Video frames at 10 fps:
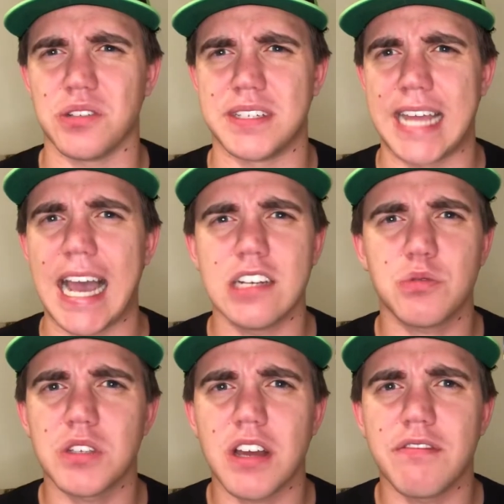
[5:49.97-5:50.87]
dash
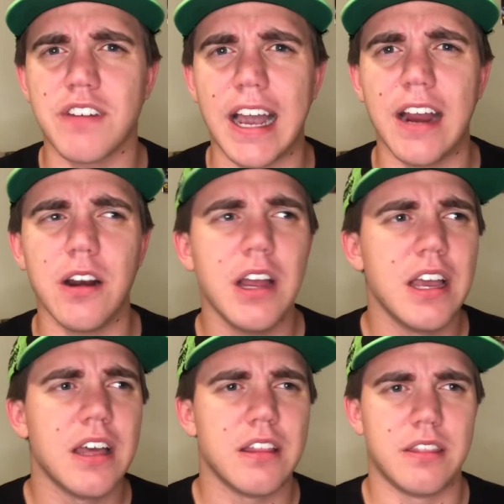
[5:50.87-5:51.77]
was on fire.
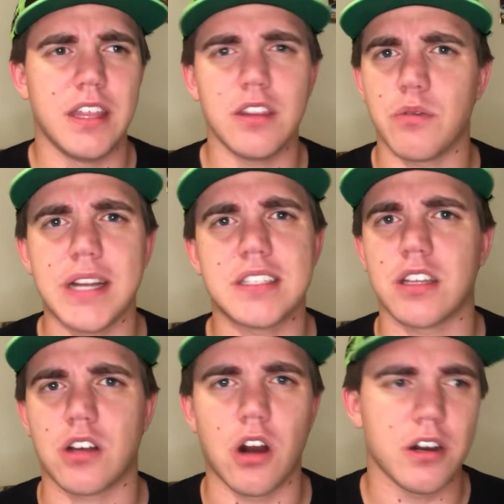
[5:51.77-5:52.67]
Then the rest of the
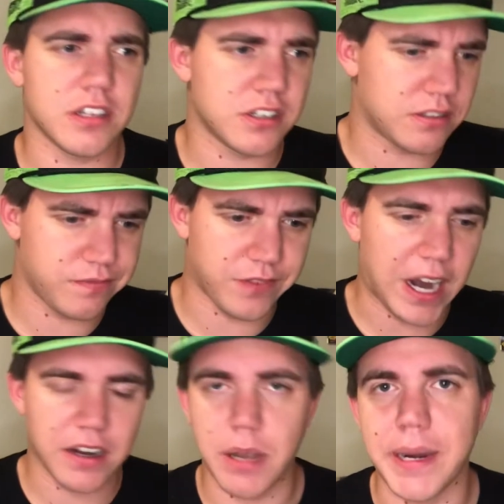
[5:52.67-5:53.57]
car, there's
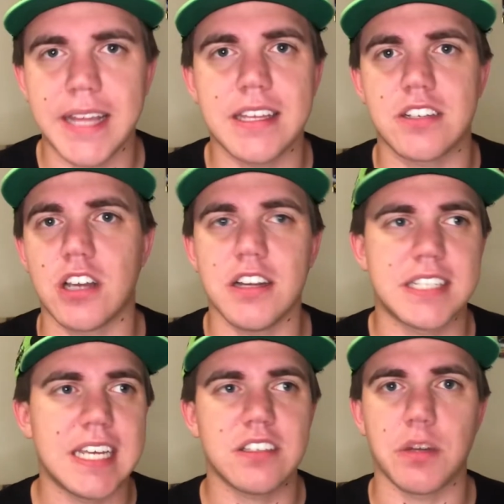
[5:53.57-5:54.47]
fire coming out of the exhaust.
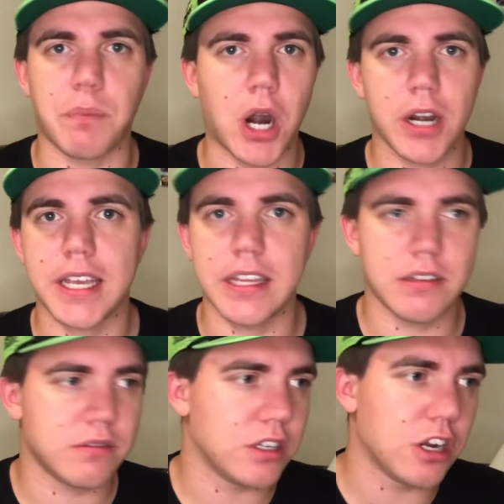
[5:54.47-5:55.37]
He has to park it,
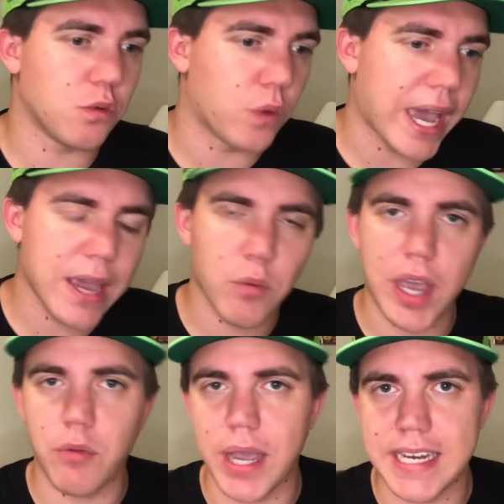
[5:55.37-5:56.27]
you know, way,
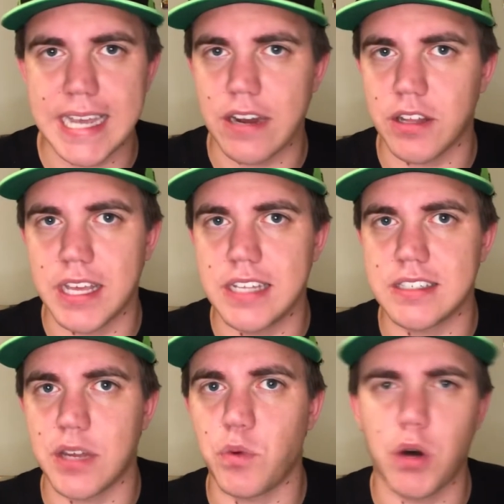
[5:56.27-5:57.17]
way, way down on the
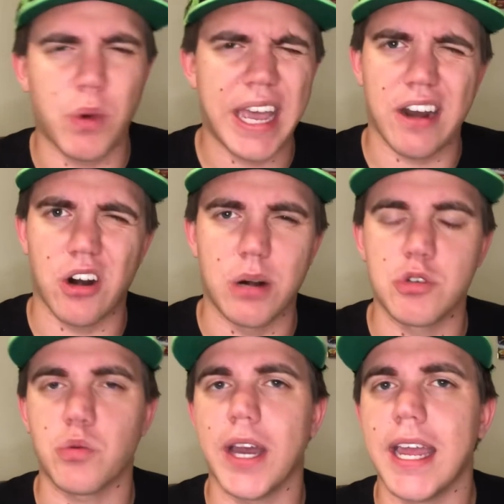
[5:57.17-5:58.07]
inside wall, way out of
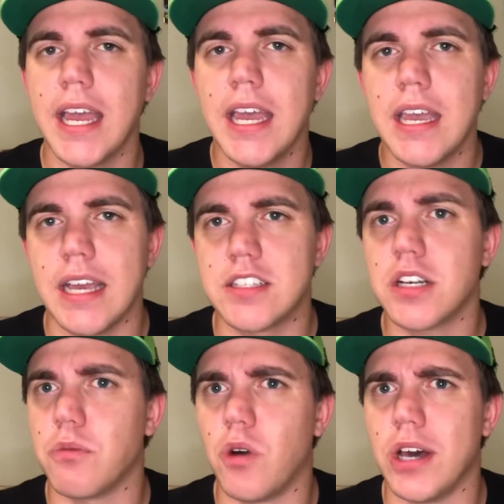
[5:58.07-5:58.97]
harm's way. It took
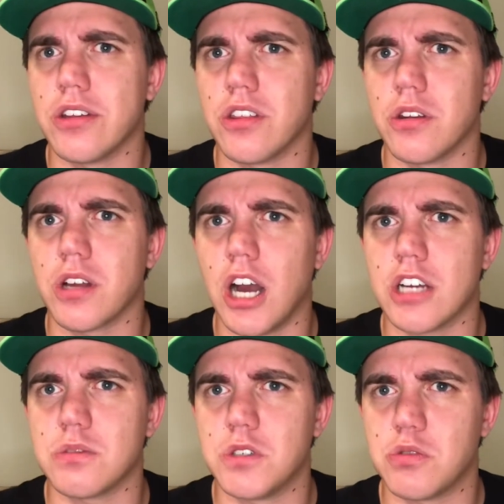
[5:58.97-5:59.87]
him a while to throw the
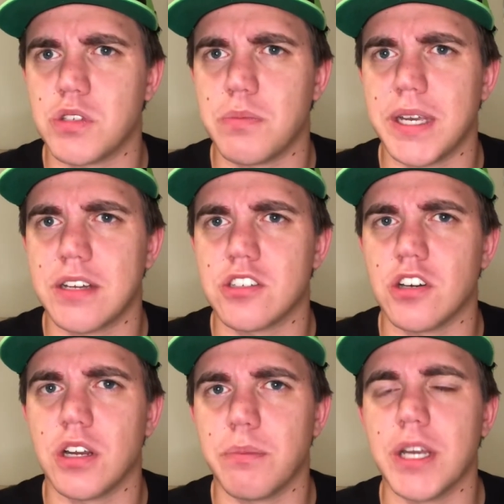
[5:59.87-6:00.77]
caution, which was a bit
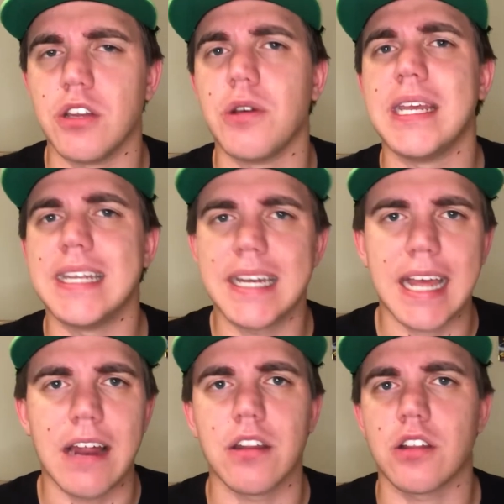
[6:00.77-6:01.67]
concerning, but you know he did
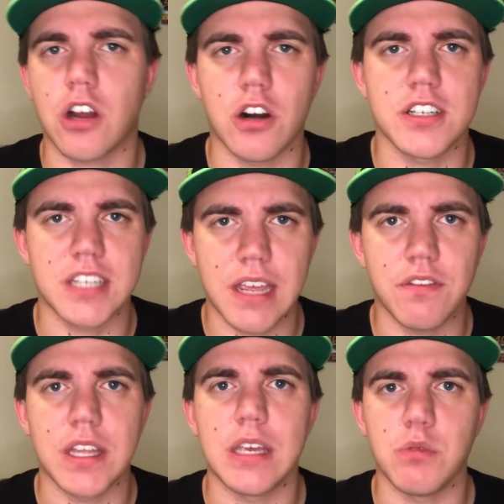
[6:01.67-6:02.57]
get out of the car safely. He